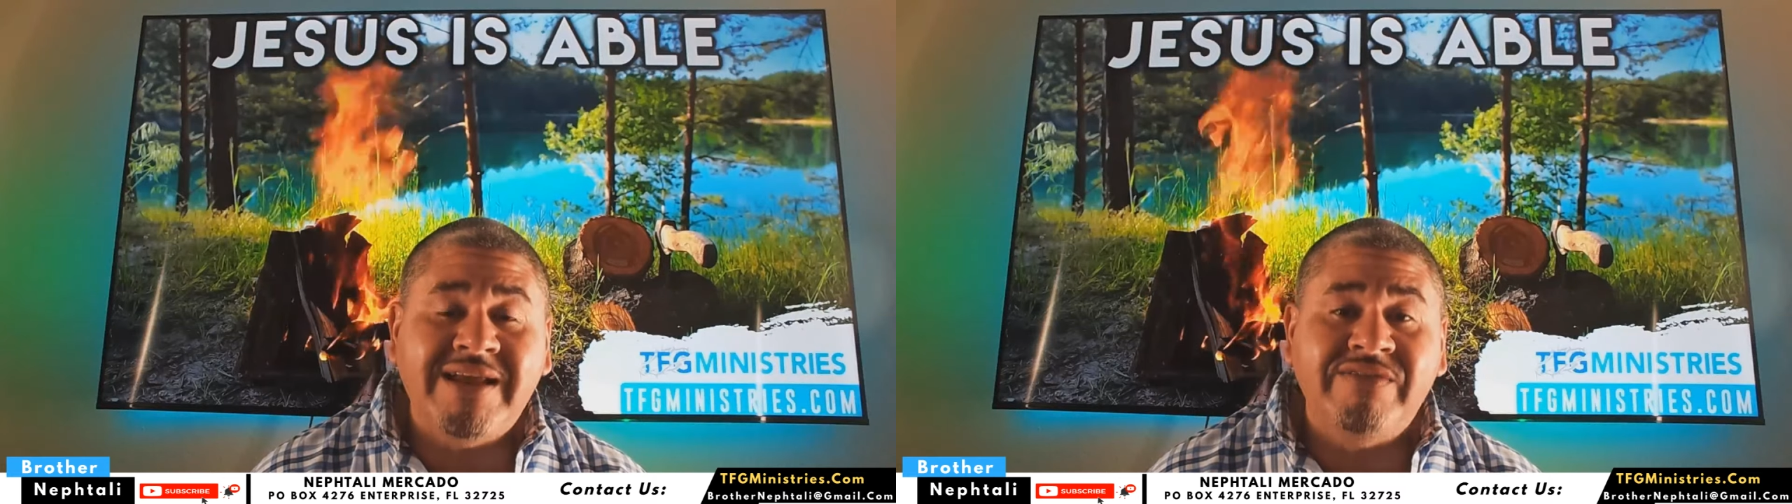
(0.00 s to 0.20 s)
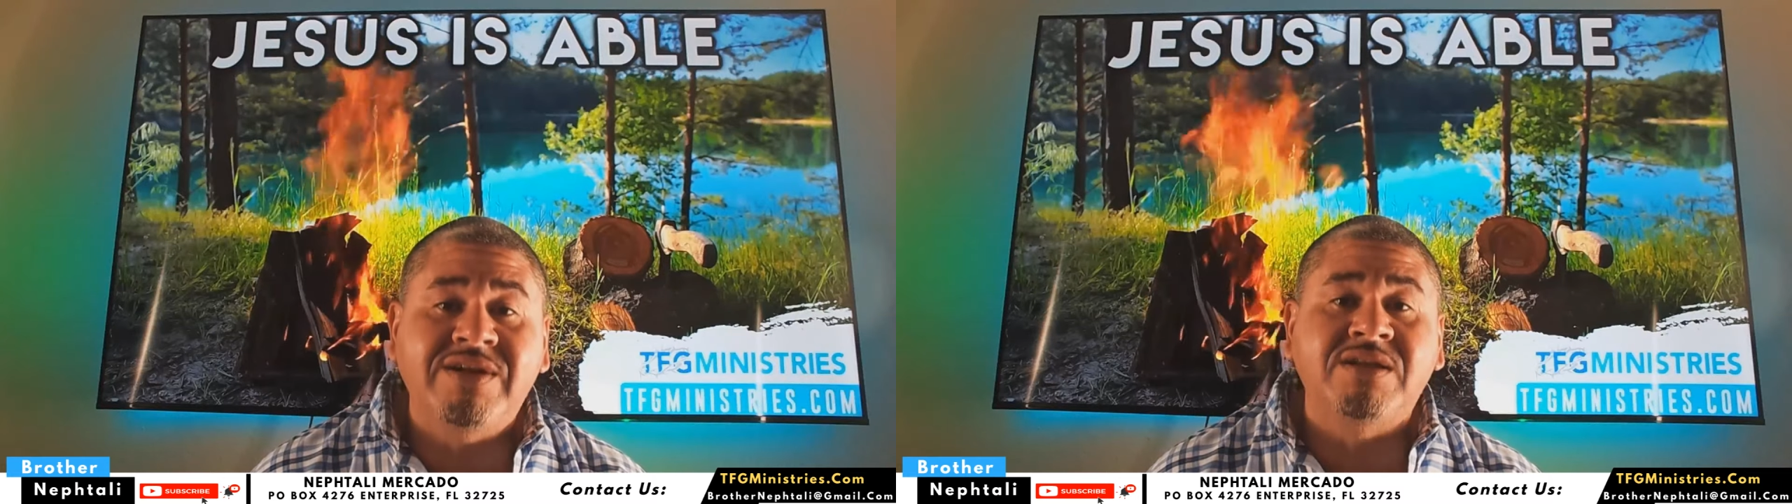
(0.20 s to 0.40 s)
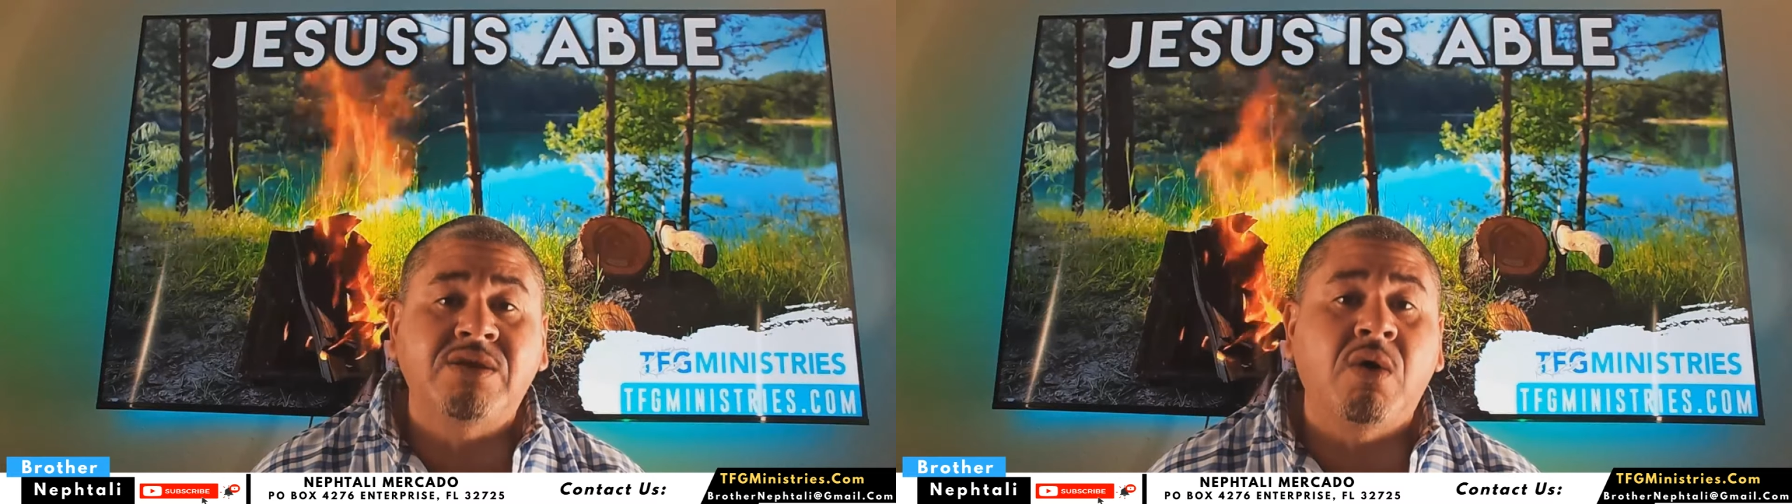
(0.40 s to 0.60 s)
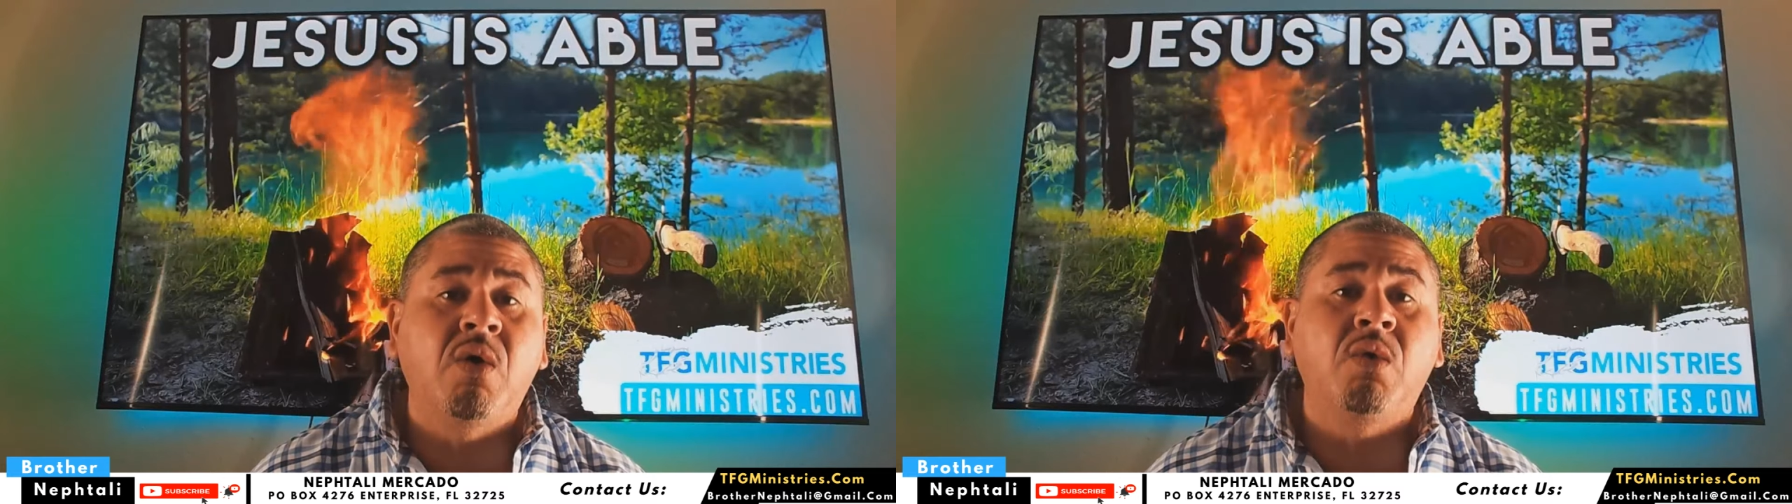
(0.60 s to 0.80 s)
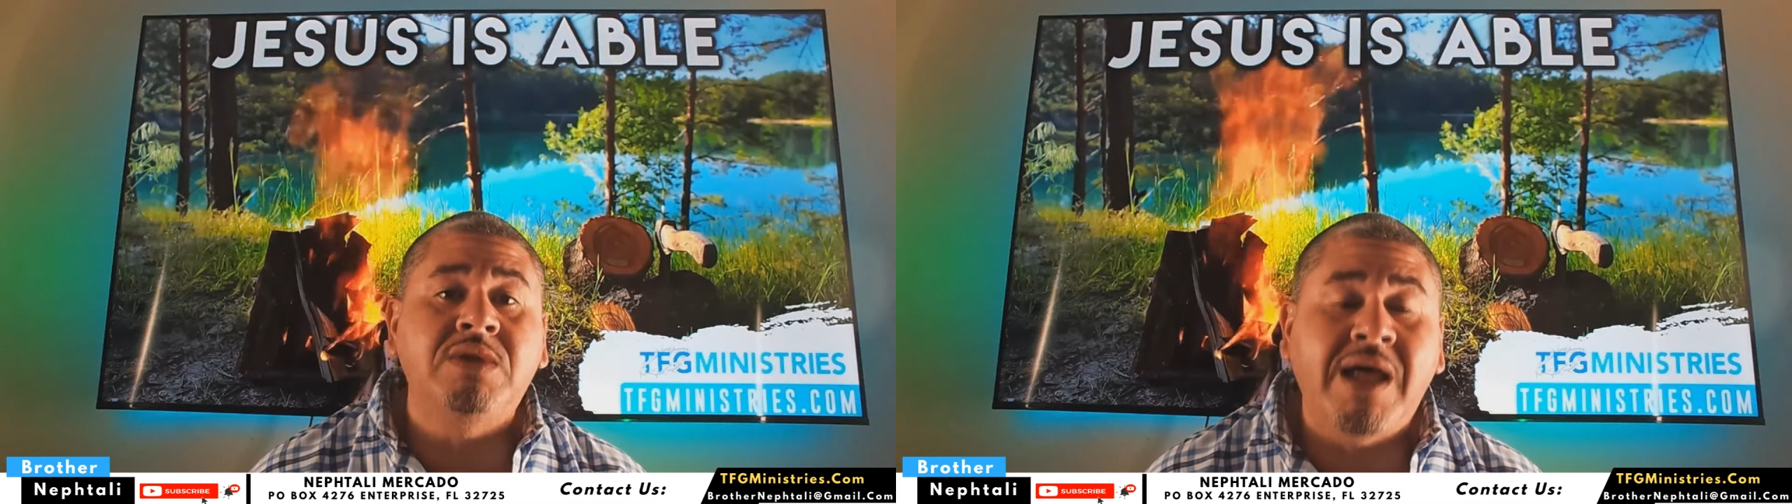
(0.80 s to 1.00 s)
leaveneth the
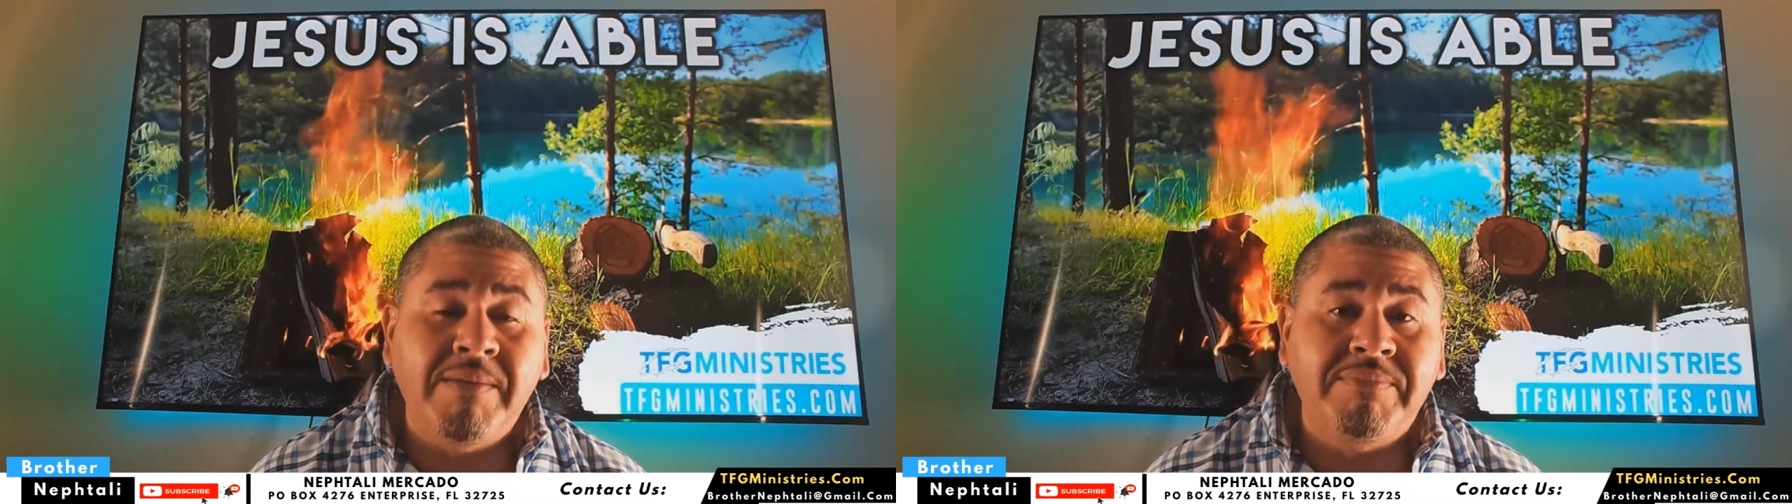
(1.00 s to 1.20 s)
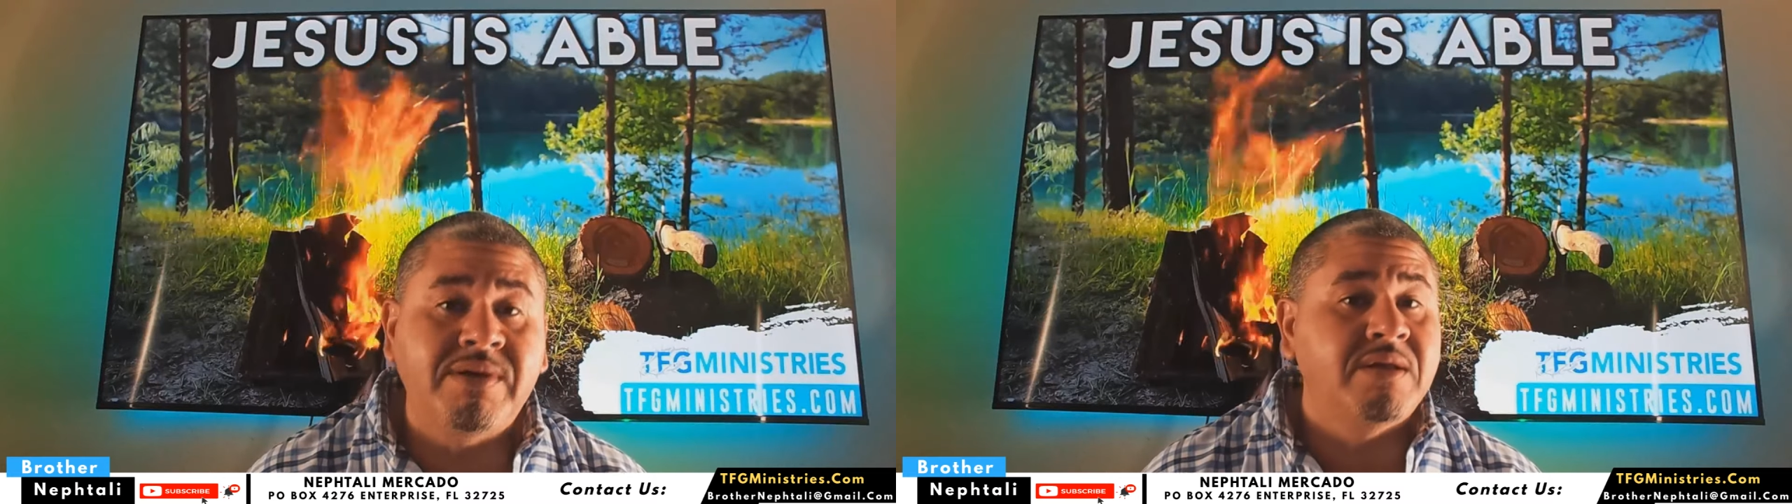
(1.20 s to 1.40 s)
whole lump.